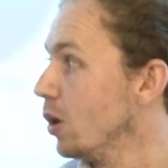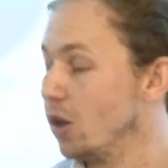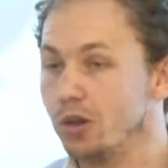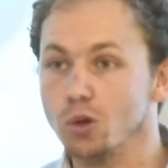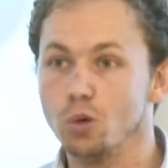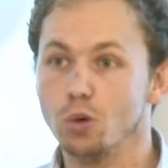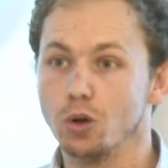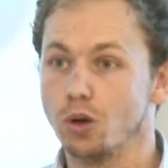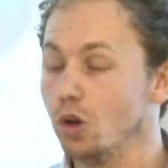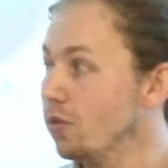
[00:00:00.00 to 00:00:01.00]
new,
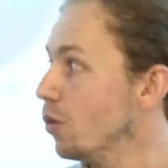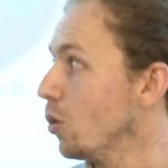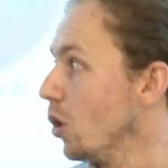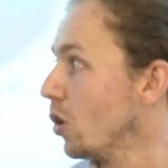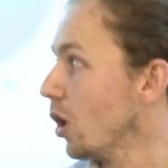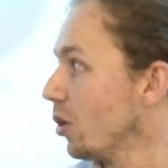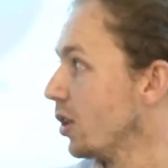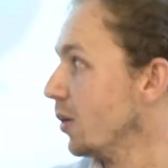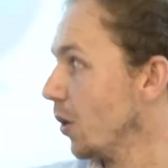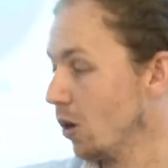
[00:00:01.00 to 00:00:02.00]
novel,
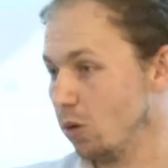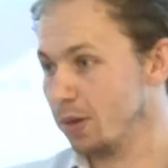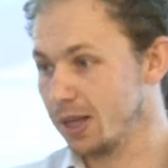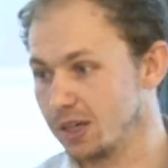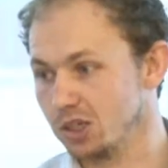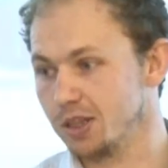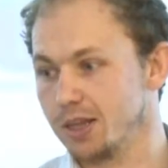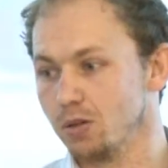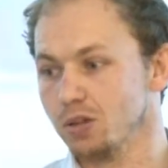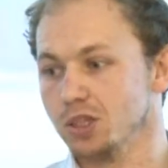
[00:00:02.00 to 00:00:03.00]
long-lasting wearable protection
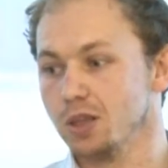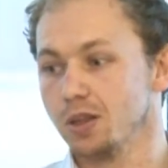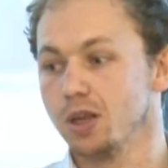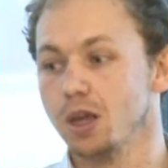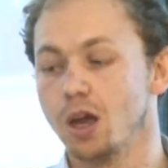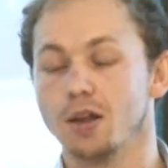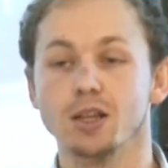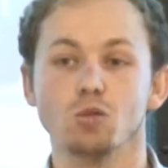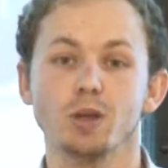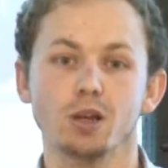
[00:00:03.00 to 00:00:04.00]
technologies. And
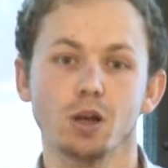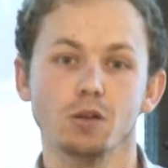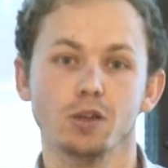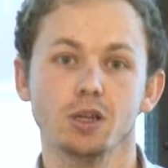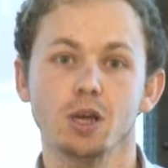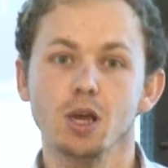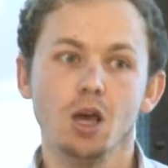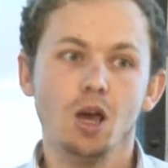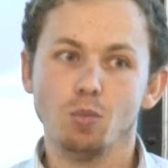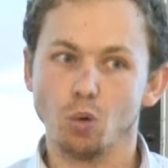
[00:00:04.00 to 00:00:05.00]
these will be clothing,
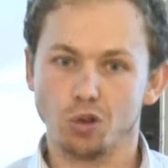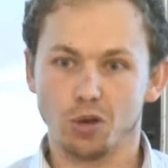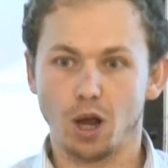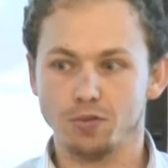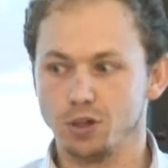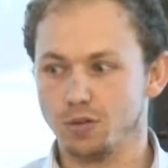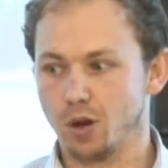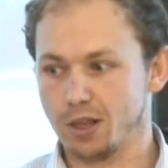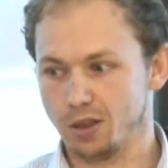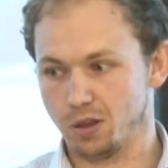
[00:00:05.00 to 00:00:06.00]
but also other
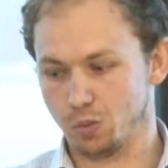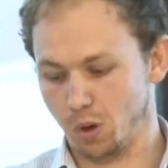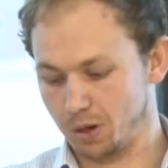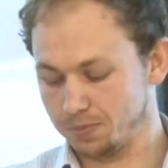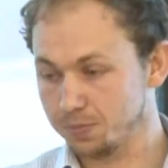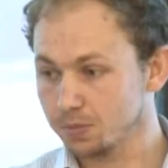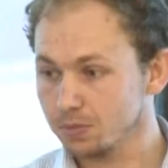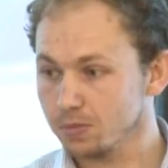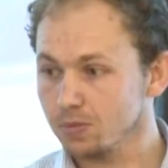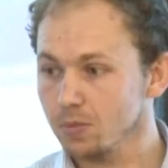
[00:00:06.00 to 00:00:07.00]
devices as well.
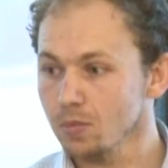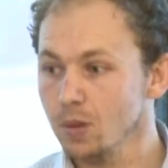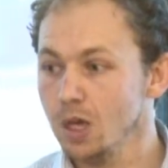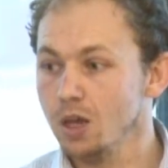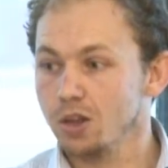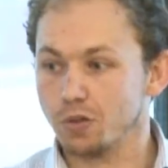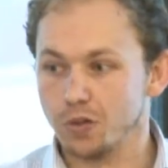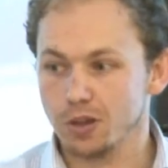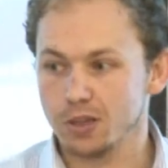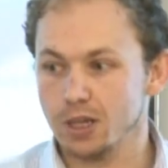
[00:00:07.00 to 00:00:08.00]
So
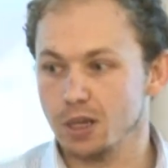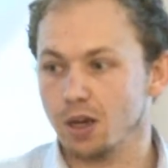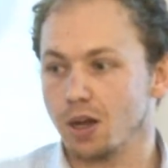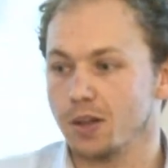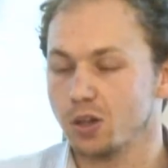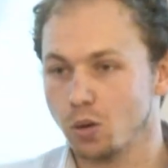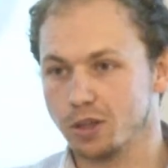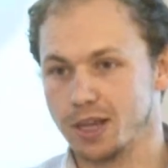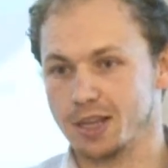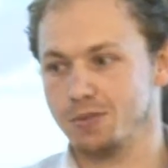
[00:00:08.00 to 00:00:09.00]
firstly, this
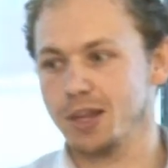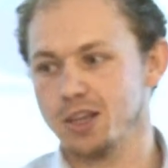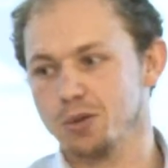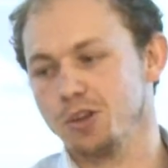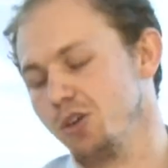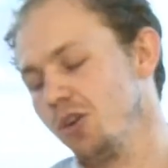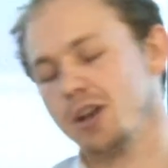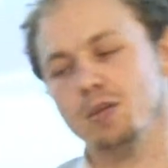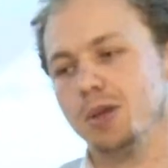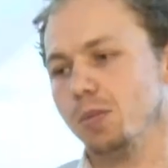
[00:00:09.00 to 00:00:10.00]
qualitative data is
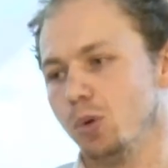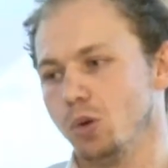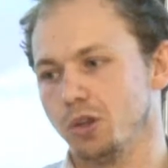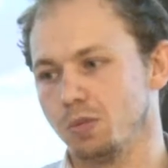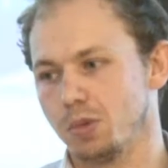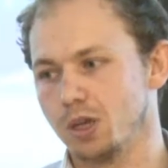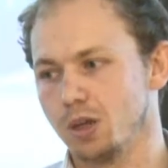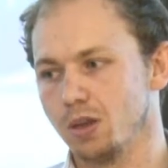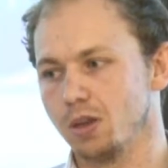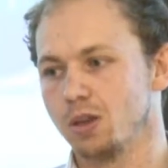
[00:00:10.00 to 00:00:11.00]
incredibly important
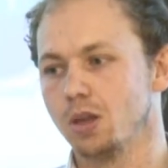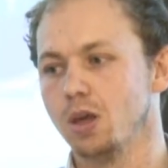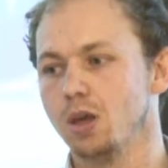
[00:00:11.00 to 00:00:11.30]
because